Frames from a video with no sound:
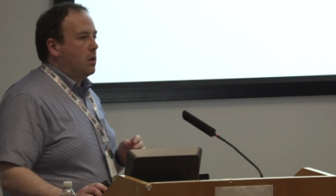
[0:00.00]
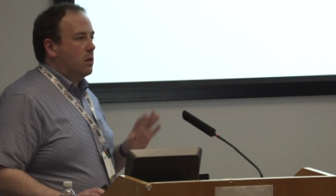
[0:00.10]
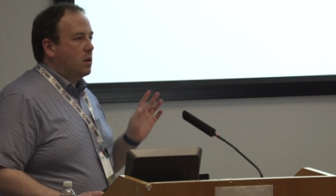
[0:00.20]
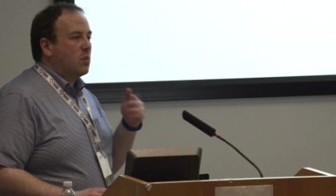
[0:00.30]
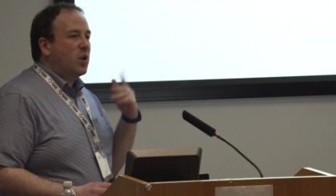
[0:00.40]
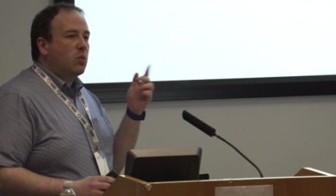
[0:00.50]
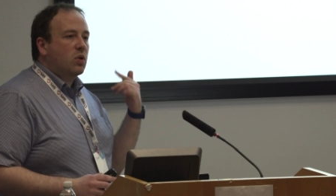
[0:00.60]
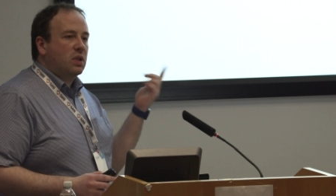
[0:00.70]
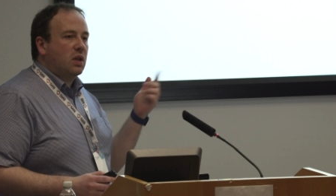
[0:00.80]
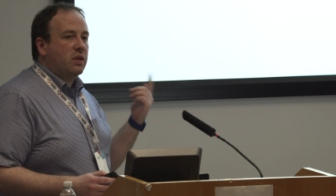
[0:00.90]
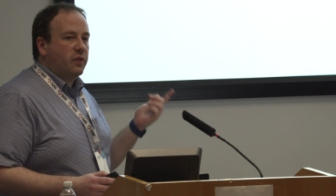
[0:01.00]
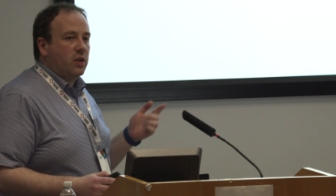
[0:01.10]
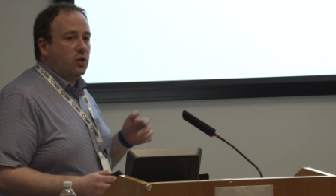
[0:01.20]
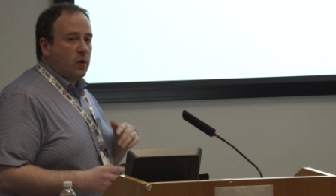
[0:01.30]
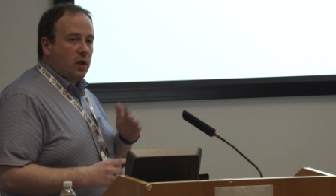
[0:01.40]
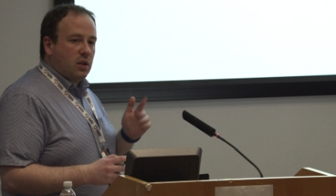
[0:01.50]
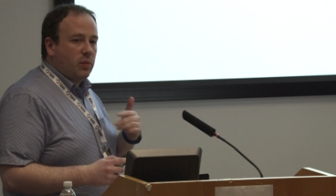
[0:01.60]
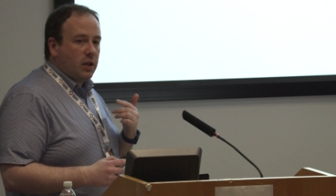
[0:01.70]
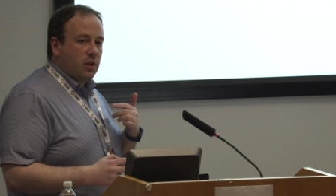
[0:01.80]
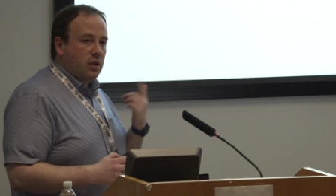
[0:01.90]
These will make more sense if I do actually
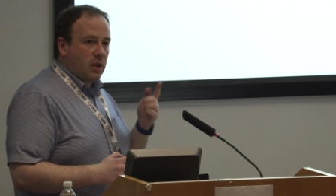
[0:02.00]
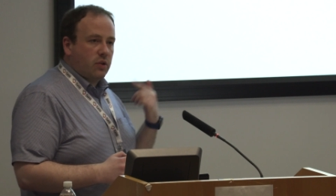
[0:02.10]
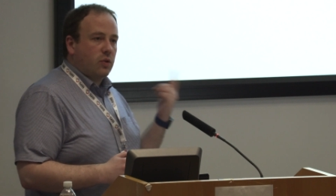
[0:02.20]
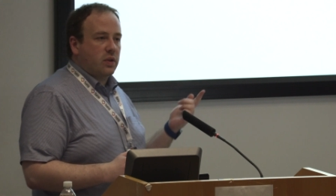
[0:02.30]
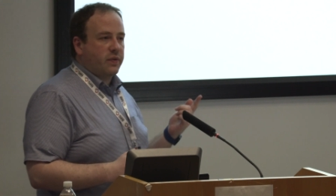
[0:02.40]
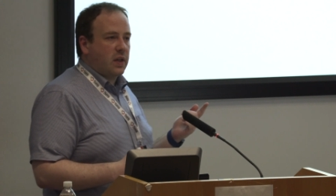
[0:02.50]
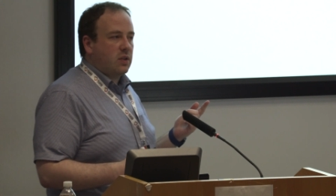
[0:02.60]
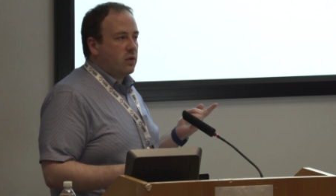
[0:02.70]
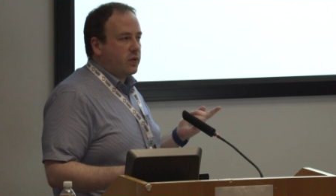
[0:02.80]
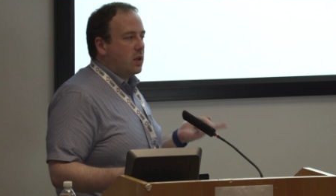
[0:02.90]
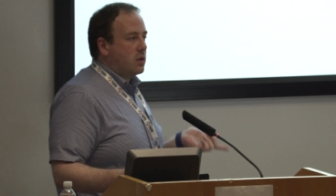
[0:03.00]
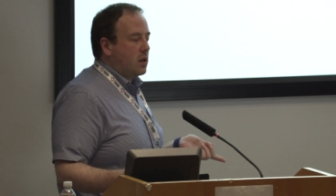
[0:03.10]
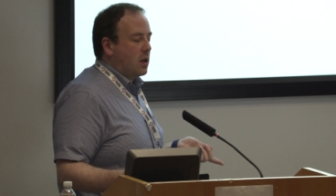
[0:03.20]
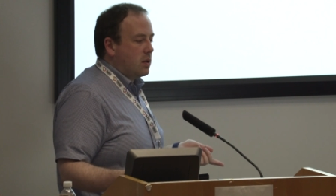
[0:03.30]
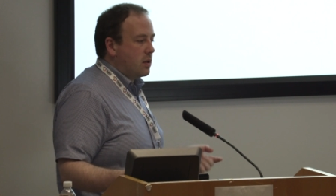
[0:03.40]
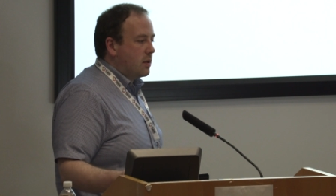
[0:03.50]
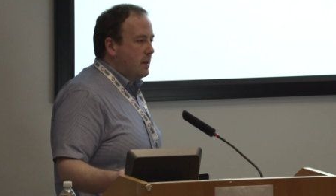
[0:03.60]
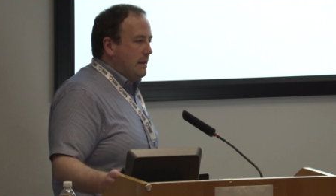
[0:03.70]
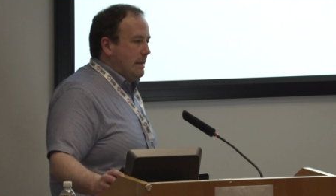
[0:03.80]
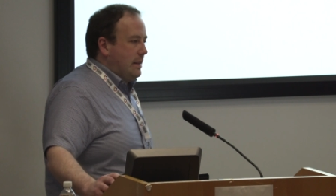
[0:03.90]
manage to get through this fast enough to get to the cases,
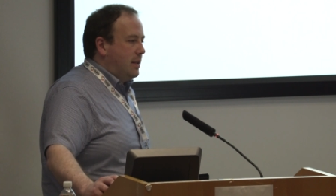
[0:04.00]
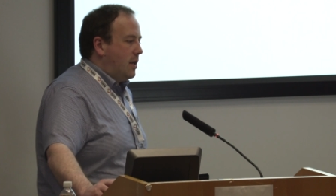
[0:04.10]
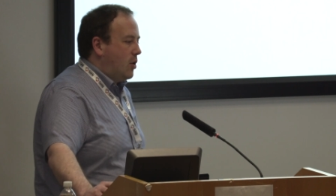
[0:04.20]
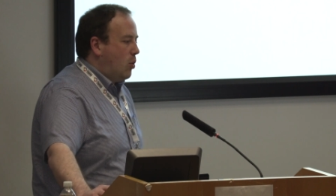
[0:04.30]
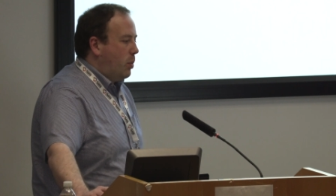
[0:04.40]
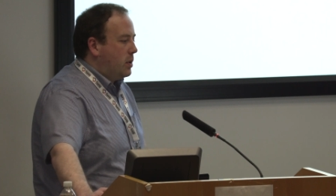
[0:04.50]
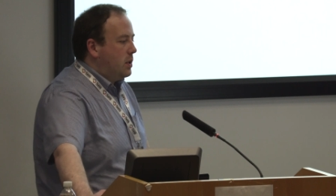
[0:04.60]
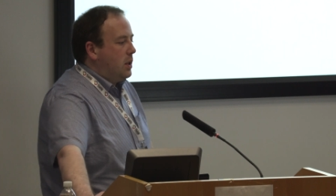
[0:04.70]
I hope.